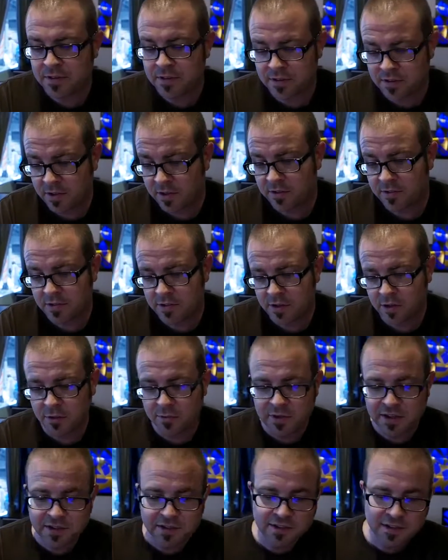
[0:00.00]
This also, though,
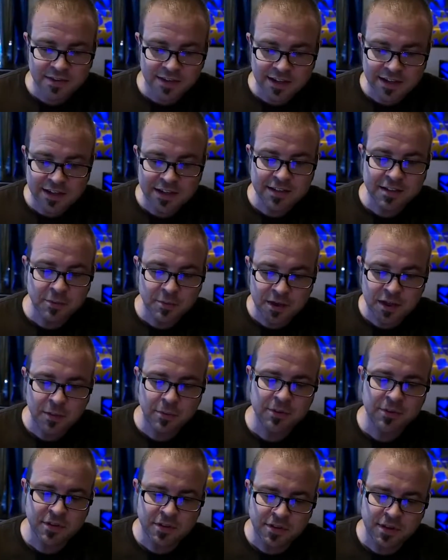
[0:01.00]
means that they need to be
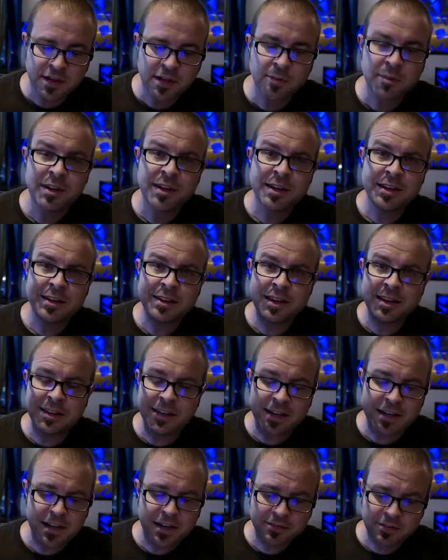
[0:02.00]
able to claim that
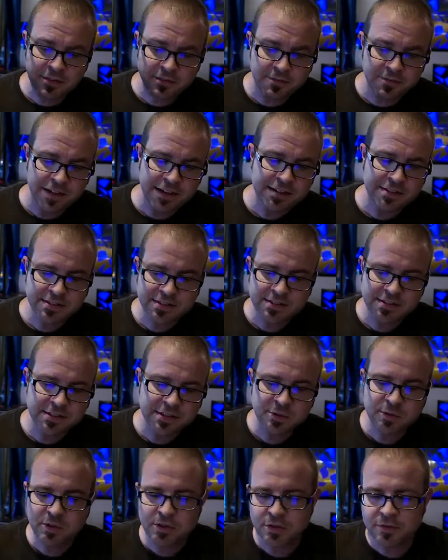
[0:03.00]
they have the fastest
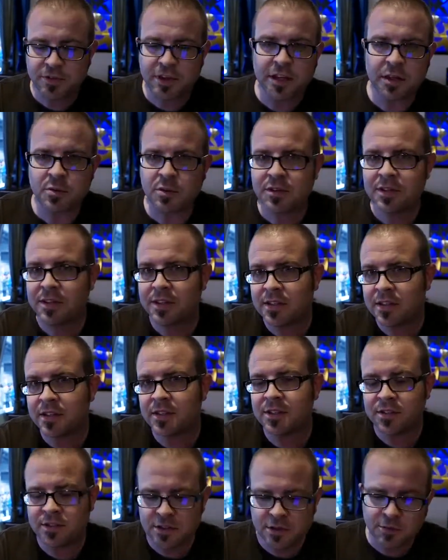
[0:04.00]
CPU available in the
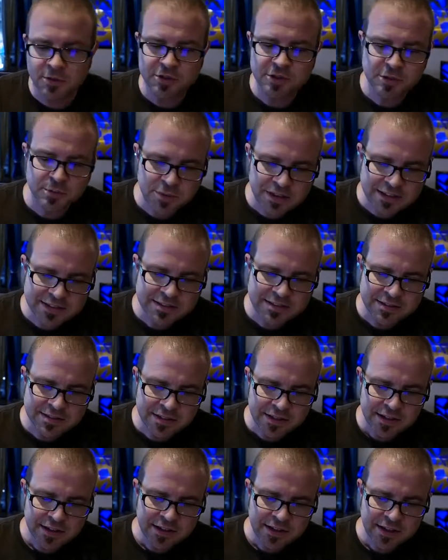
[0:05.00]
consumer
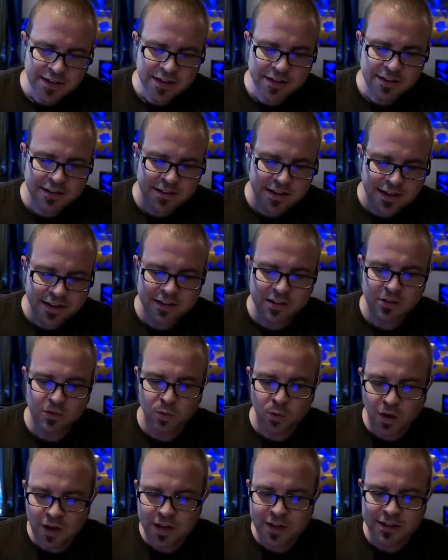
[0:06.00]
space, and that is
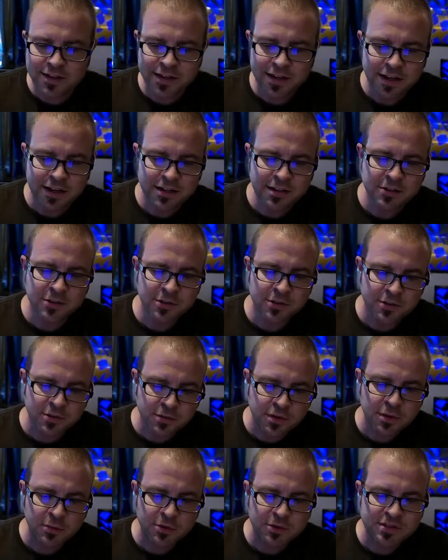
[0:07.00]
why they added those
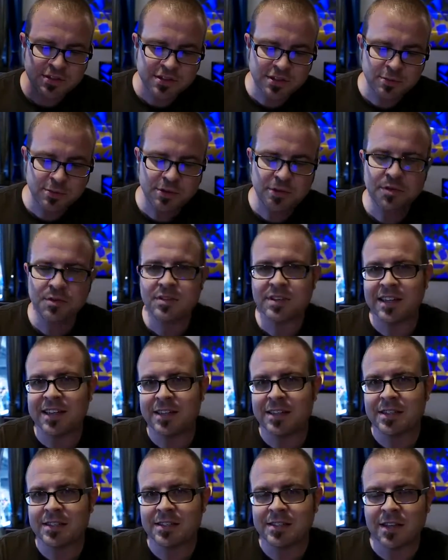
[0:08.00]
three more CPUs
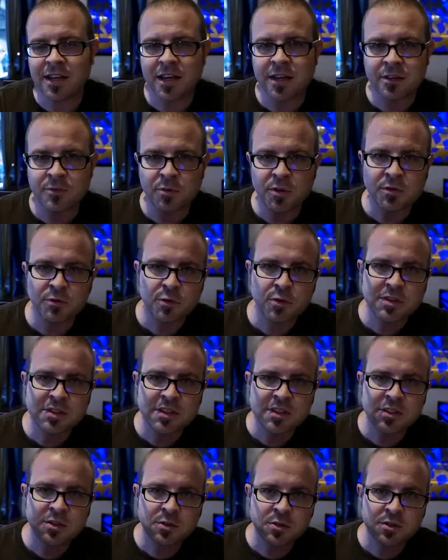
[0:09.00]
in the stack with
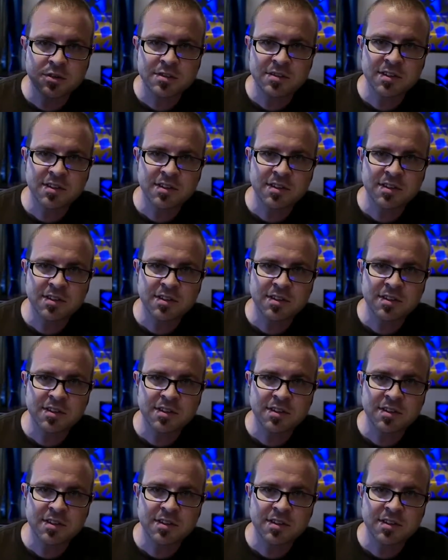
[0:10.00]
14-core,